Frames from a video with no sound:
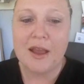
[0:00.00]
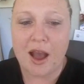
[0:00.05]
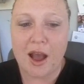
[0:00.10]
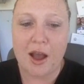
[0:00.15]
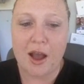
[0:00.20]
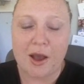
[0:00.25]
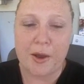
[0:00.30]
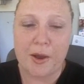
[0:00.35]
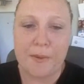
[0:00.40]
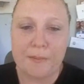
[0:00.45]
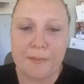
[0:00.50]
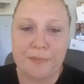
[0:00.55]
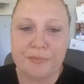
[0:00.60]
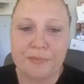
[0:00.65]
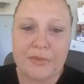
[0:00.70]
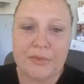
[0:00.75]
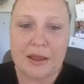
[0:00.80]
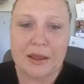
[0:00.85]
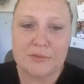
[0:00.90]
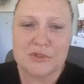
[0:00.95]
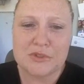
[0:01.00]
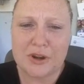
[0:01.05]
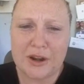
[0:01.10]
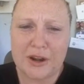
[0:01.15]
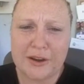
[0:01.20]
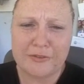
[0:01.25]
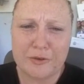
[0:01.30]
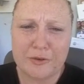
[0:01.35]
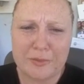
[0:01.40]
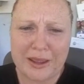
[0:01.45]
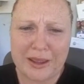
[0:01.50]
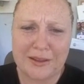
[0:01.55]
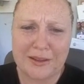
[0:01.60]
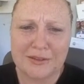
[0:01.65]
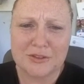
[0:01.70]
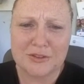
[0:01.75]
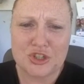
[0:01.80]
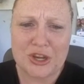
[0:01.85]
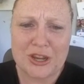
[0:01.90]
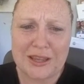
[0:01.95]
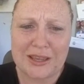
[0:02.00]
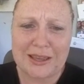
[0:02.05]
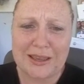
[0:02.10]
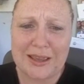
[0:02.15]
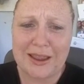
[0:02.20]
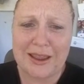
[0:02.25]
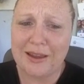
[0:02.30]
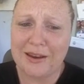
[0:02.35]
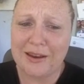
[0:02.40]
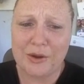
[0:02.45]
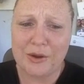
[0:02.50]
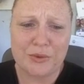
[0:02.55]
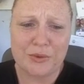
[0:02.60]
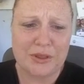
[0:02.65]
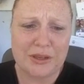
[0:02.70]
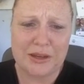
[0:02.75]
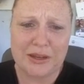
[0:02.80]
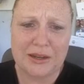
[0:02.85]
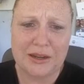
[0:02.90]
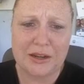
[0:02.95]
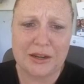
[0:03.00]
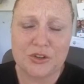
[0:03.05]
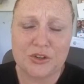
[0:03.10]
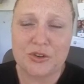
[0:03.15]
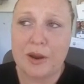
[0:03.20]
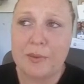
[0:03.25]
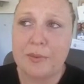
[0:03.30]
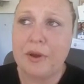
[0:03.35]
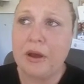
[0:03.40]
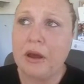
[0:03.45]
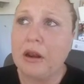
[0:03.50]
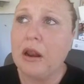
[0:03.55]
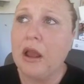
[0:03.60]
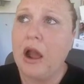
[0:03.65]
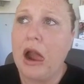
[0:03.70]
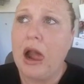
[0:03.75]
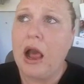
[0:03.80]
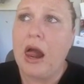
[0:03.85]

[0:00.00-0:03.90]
I'm sorry for my shaky hand. I really need to get a tripod.